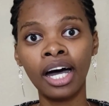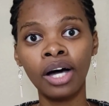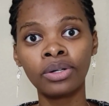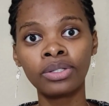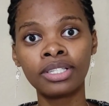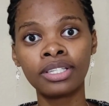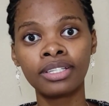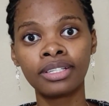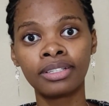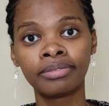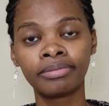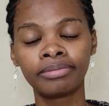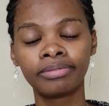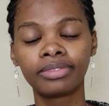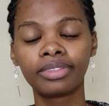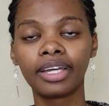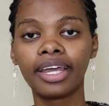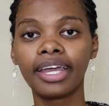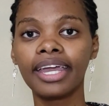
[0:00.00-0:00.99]
out
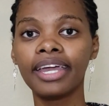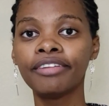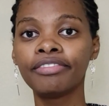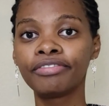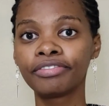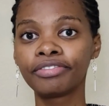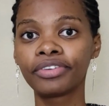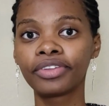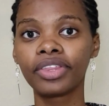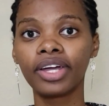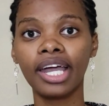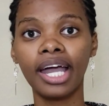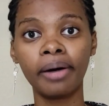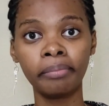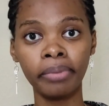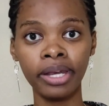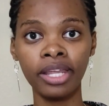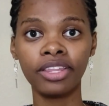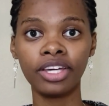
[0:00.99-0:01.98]
if the
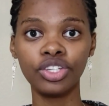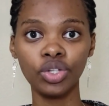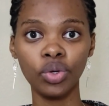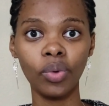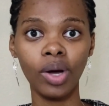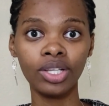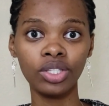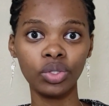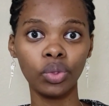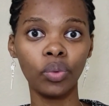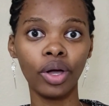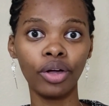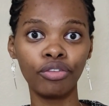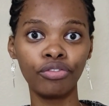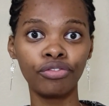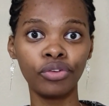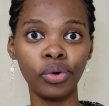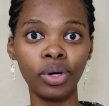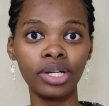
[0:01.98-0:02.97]
company that you want to work
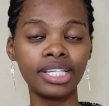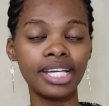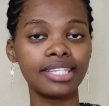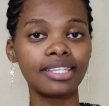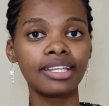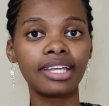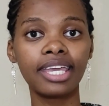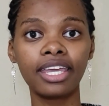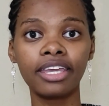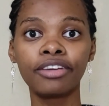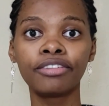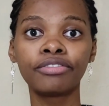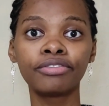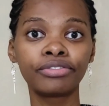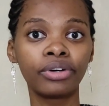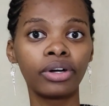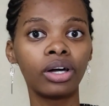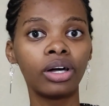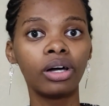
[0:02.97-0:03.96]
for doesn't give
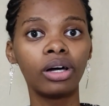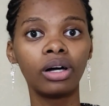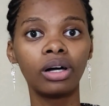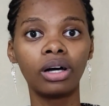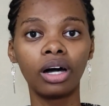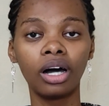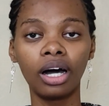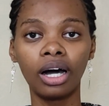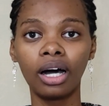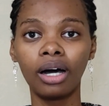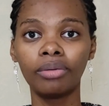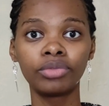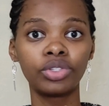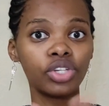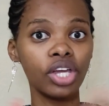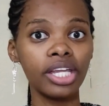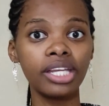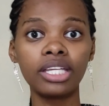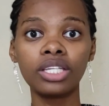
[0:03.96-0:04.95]

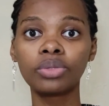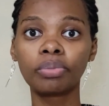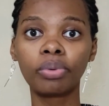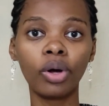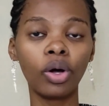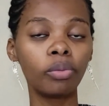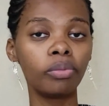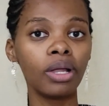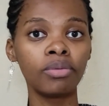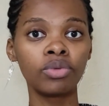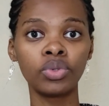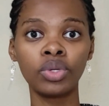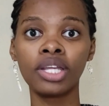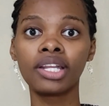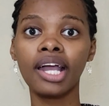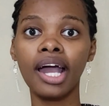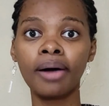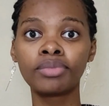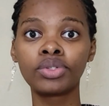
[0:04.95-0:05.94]
trainees problems when
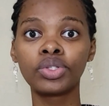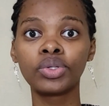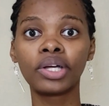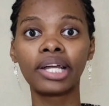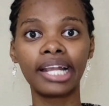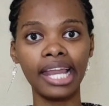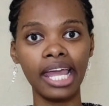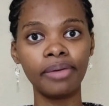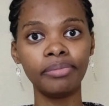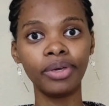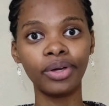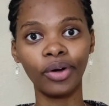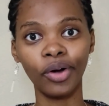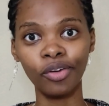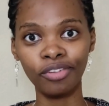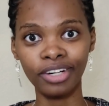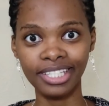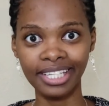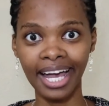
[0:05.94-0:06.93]
it comes to claiming
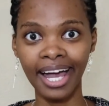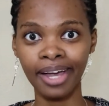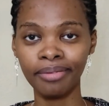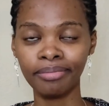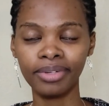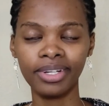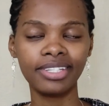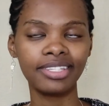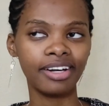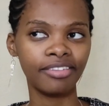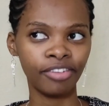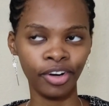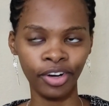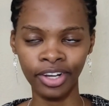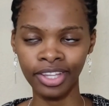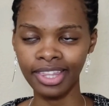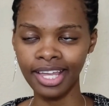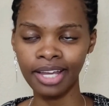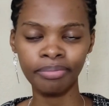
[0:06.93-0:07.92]
overtime, because I've
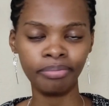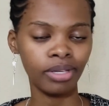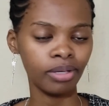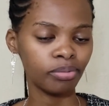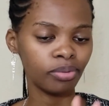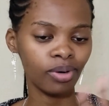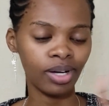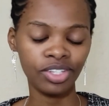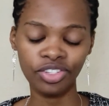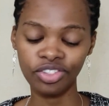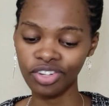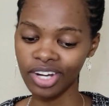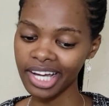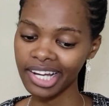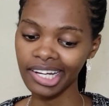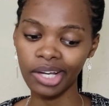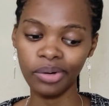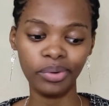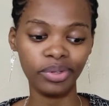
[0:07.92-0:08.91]
heard that people are
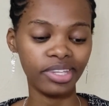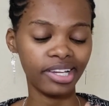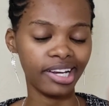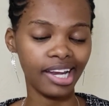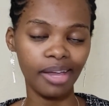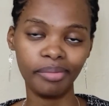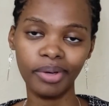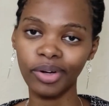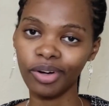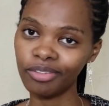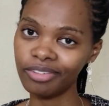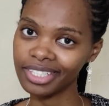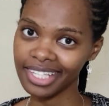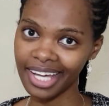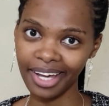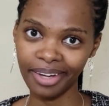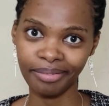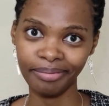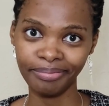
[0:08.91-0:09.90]
struggling with claiming
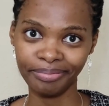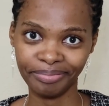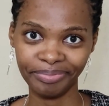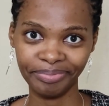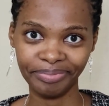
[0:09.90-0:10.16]
overtime.